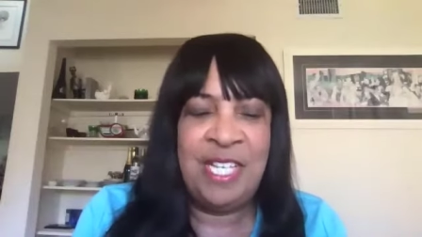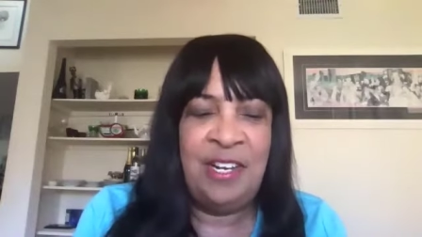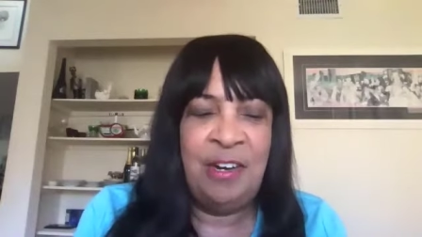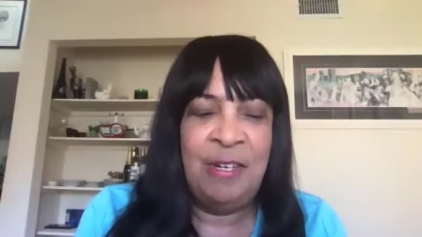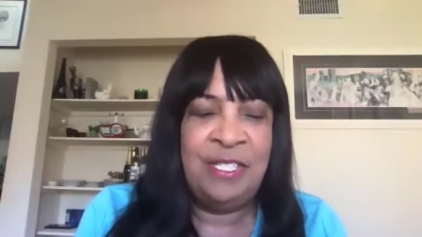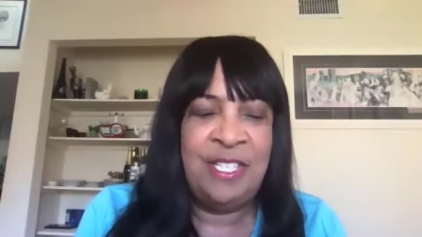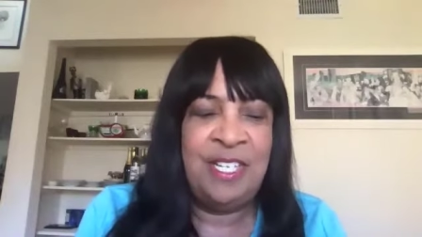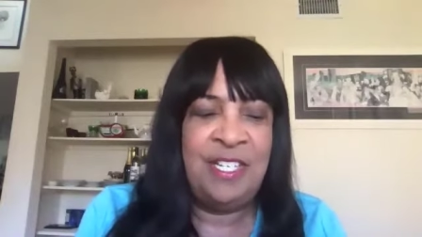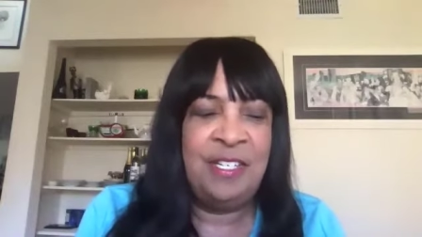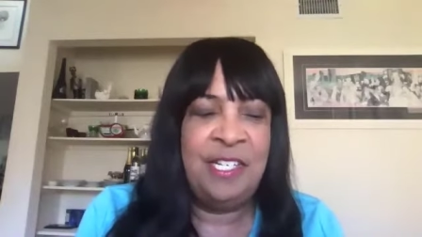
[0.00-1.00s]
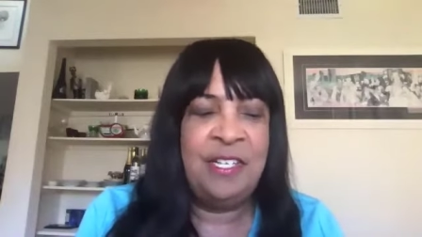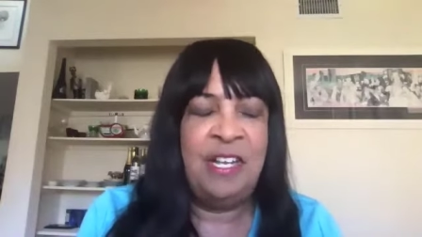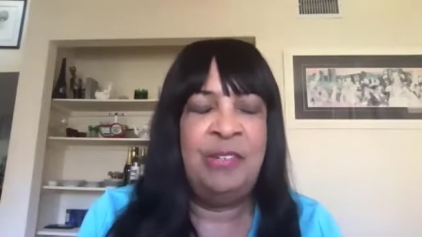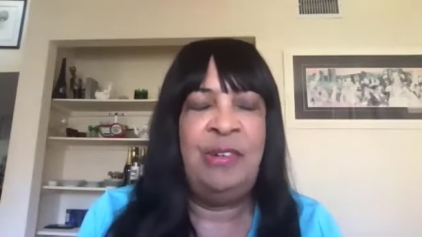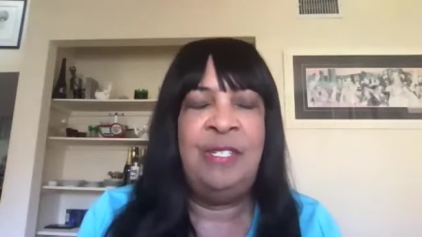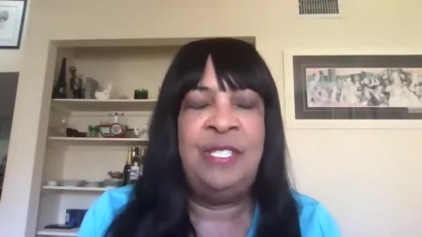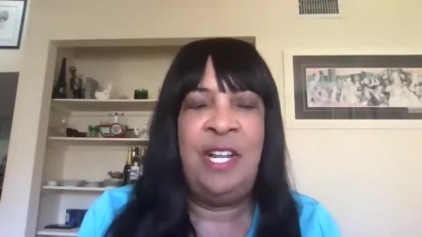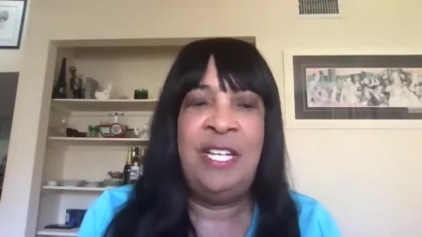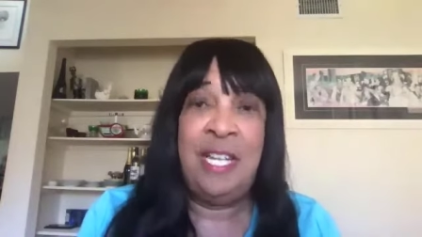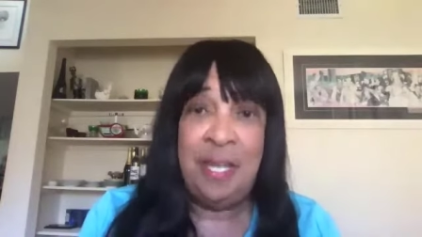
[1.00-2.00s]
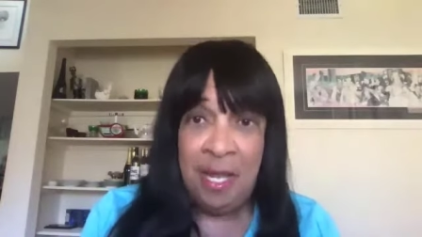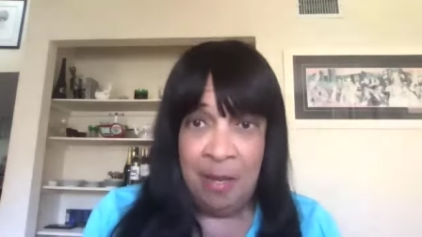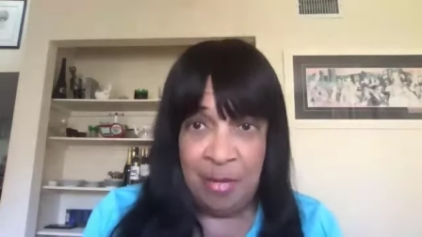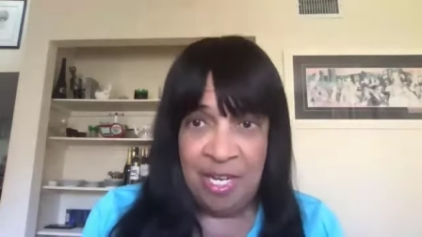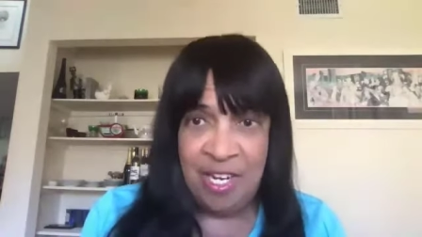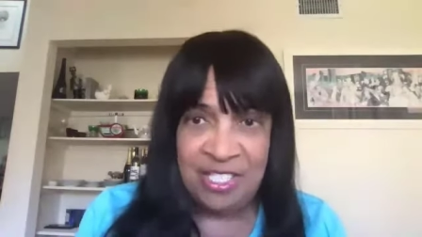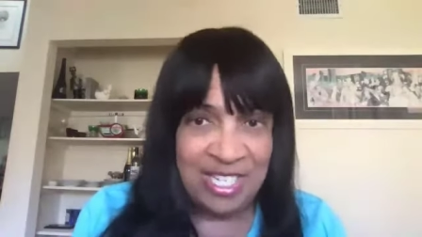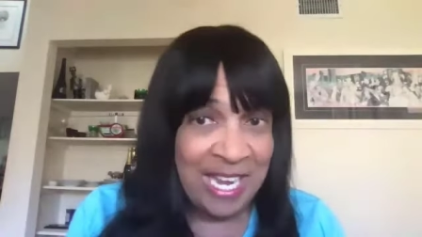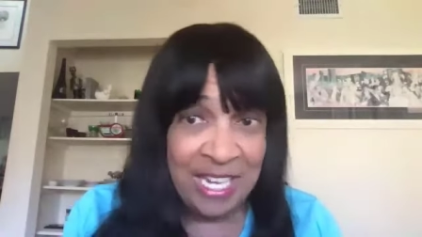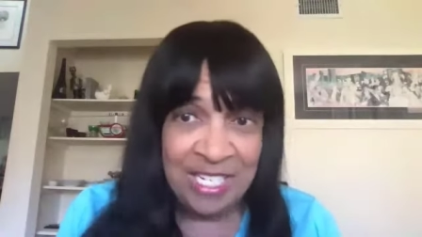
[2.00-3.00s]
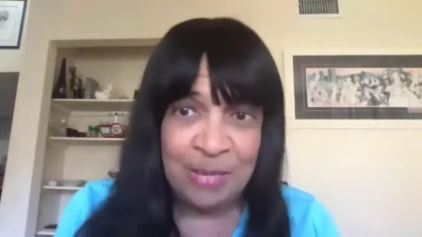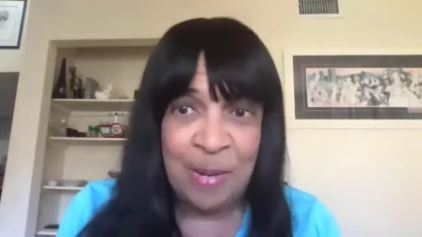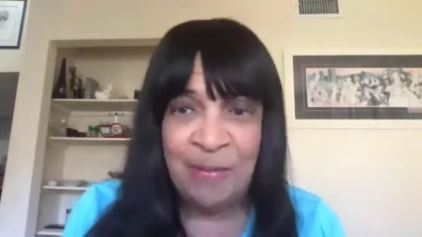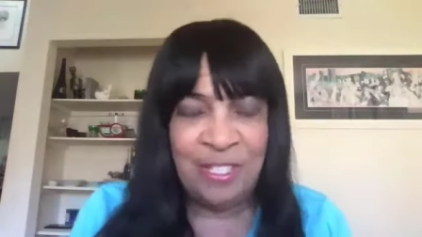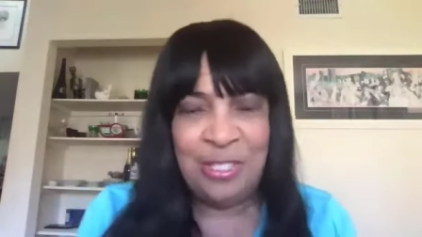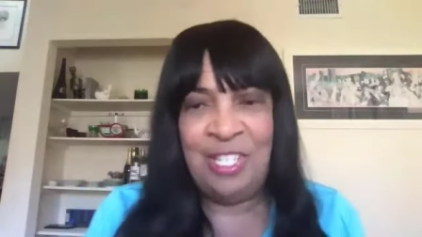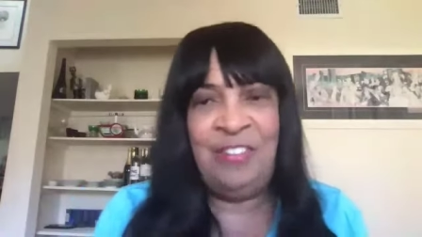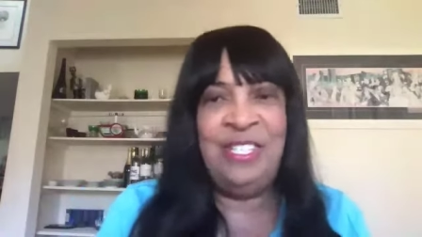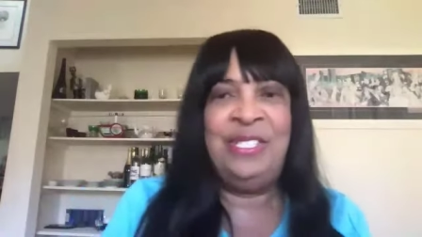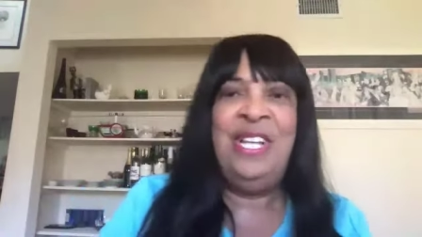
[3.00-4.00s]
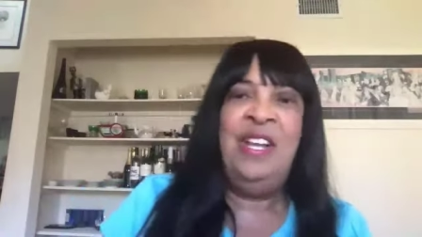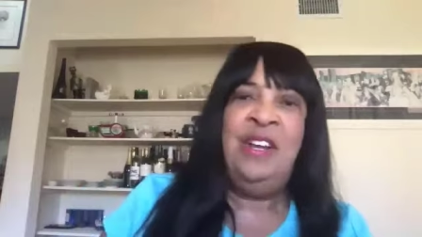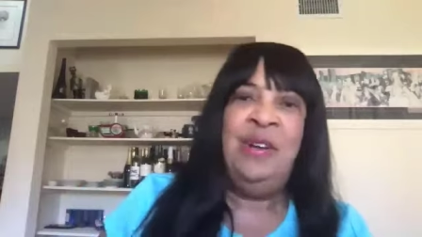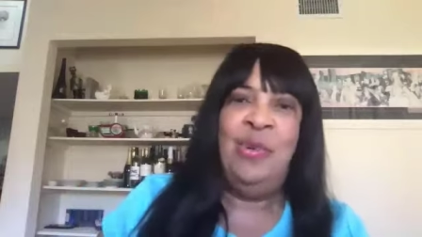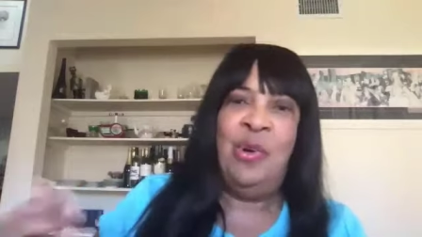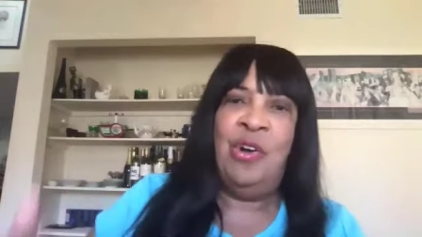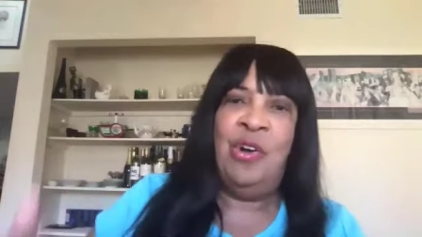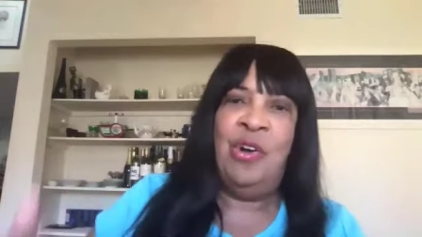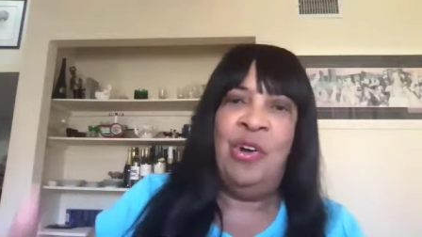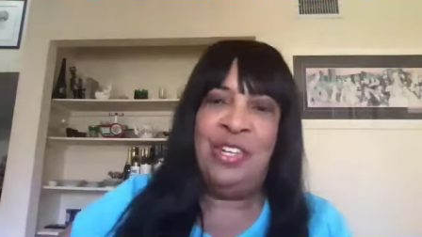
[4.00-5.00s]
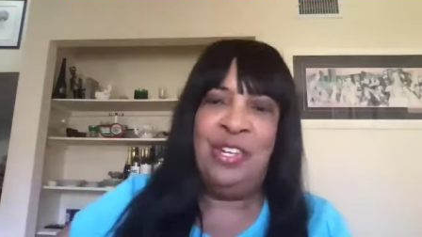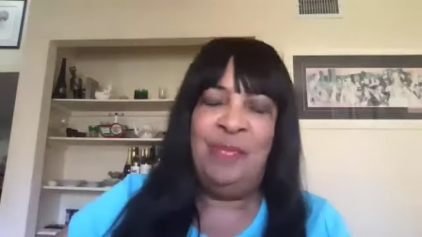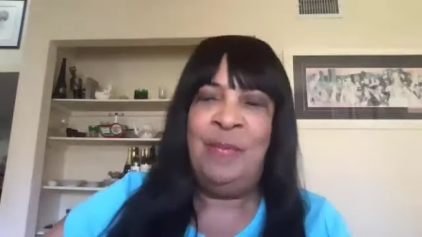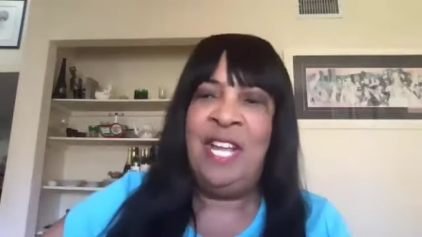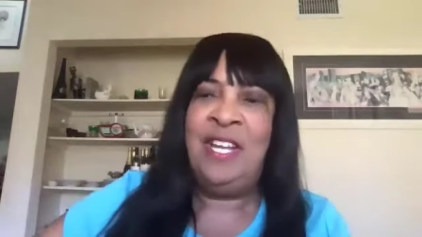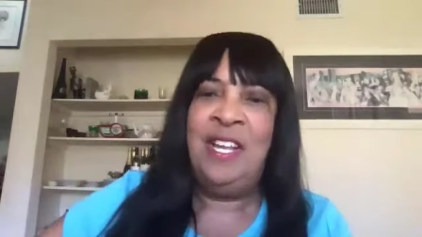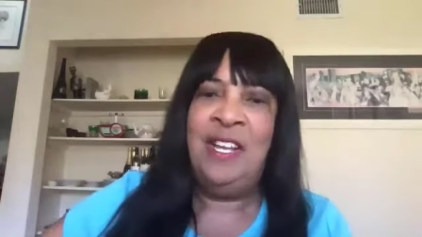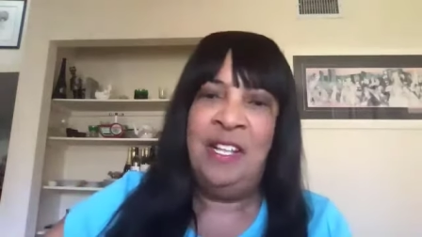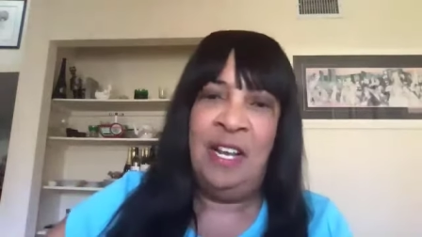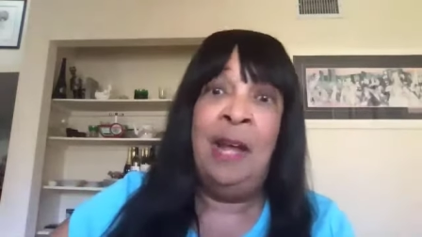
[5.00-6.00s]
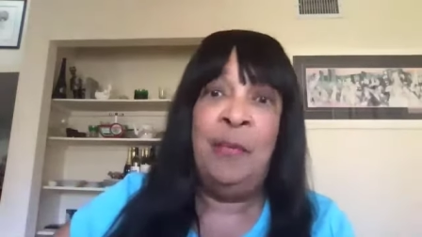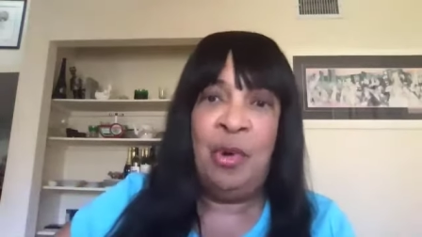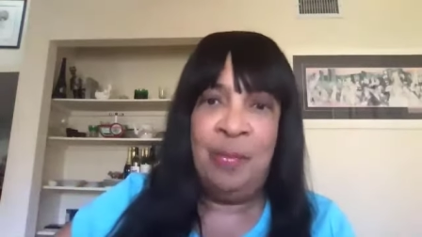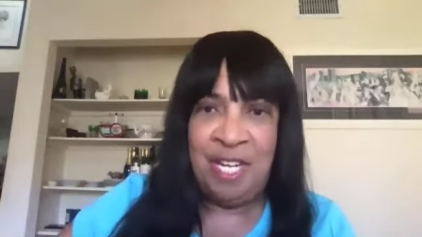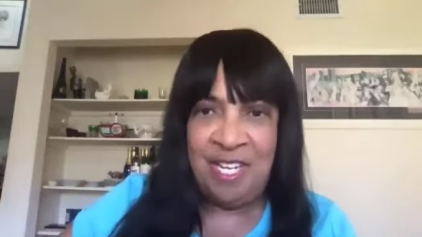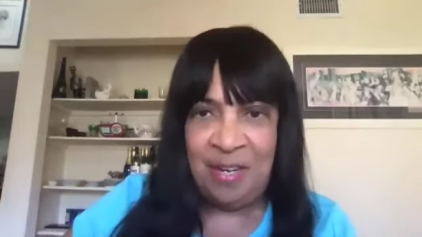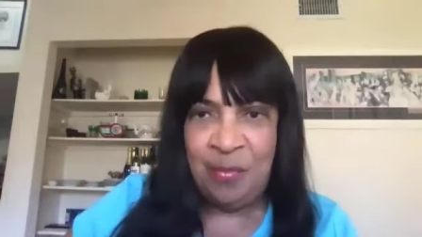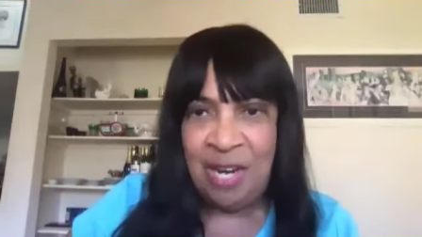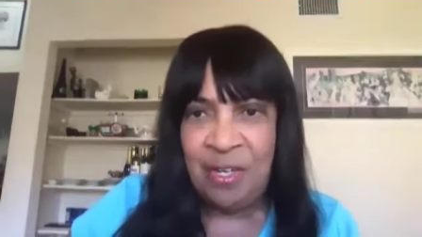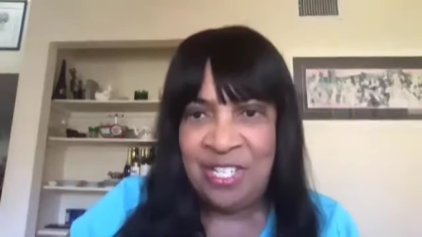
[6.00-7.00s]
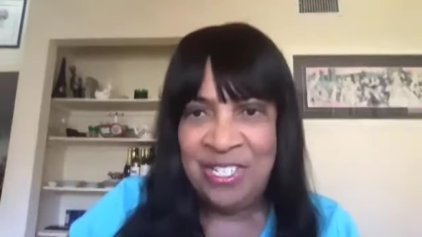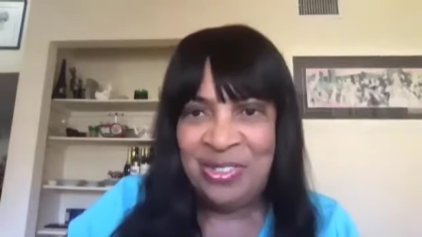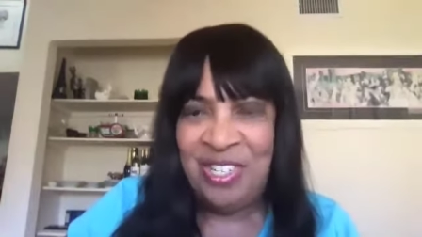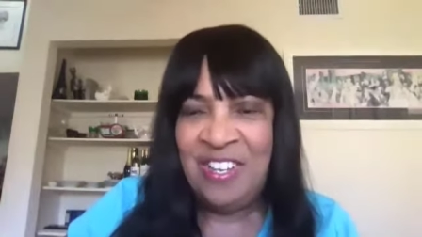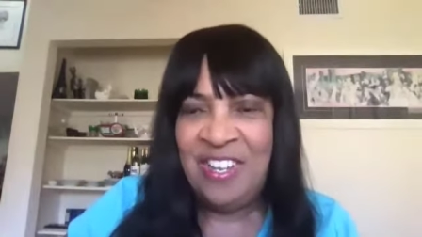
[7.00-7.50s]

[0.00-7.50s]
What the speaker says: I'd always said the country was lucky because they had these public servants who all could be making a lot more money in private industry.